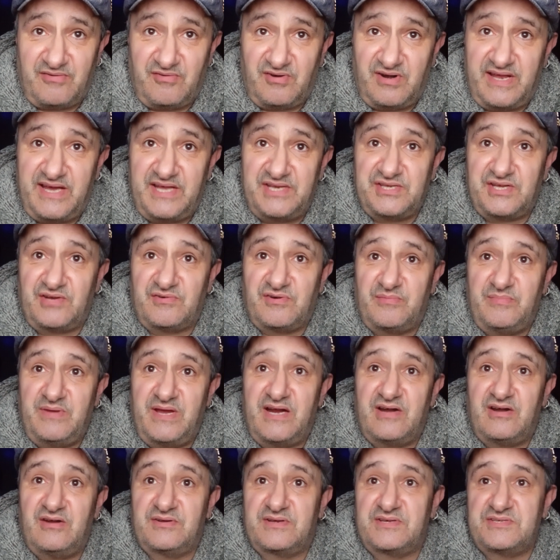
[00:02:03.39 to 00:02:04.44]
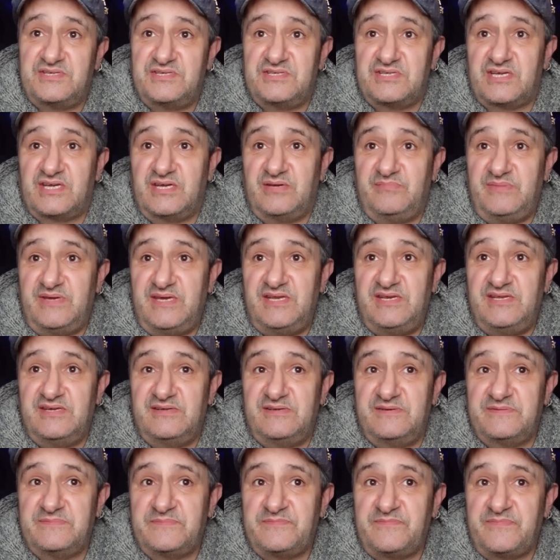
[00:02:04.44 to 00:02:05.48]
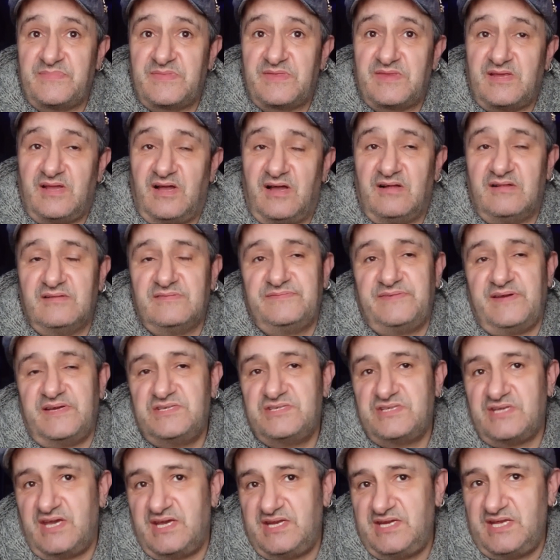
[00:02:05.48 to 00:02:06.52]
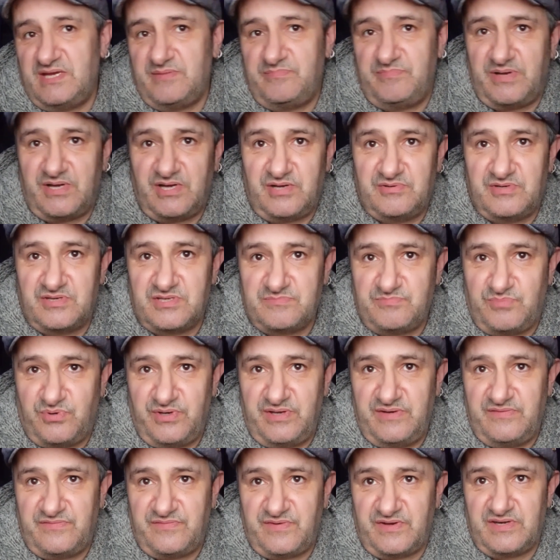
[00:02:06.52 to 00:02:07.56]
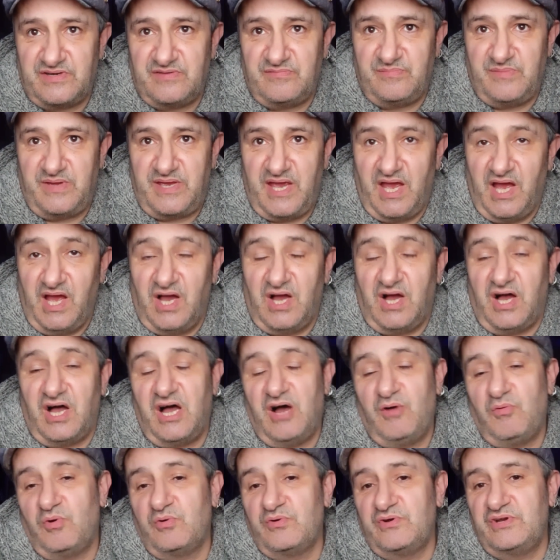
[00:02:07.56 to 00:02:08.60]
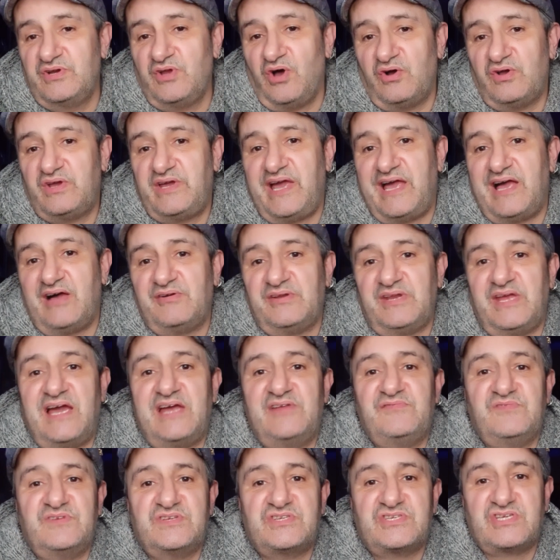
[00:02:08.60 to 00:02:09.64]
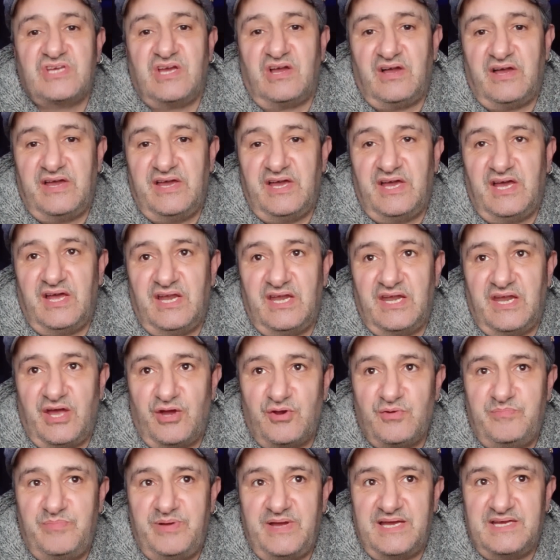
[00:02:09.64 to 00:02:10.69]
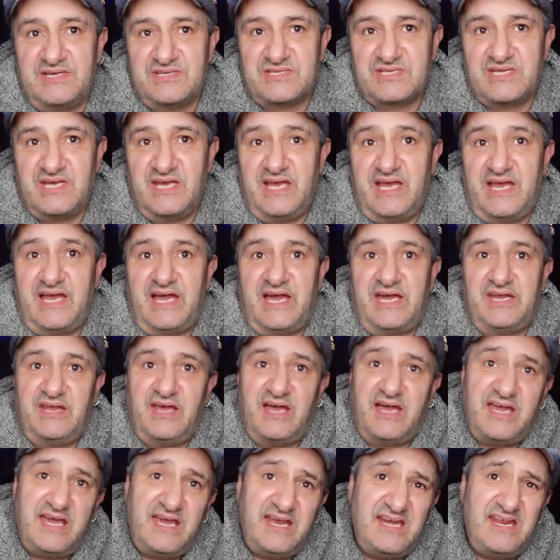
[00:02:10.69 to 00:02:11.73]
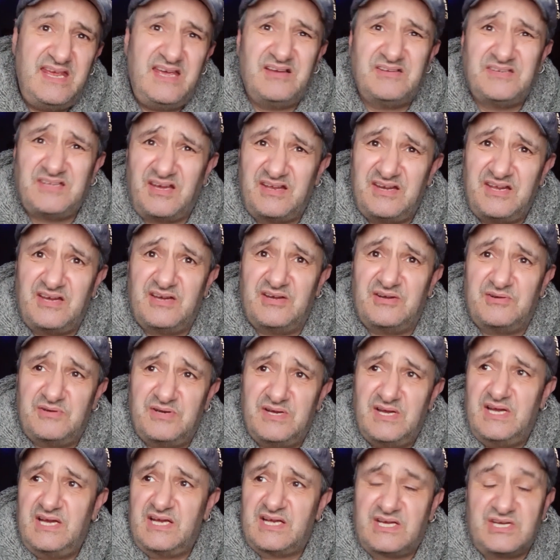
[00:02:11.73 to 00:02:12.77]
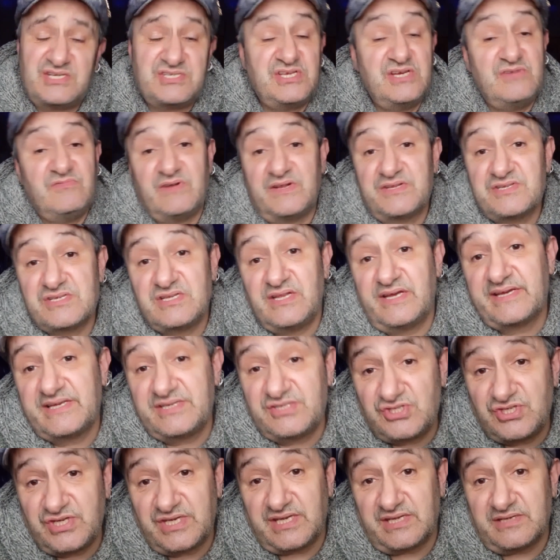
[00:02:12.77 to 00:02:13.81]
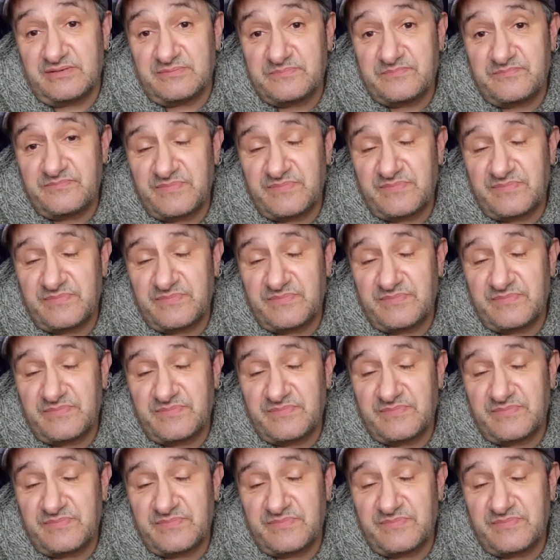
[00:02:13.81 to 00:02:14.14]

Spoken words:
Rolando Romero because he's a comedian. I'll face any opponent put in front of me. I will knock out and retire Lopez. And Haney, I don't know, because he runs like a chicken.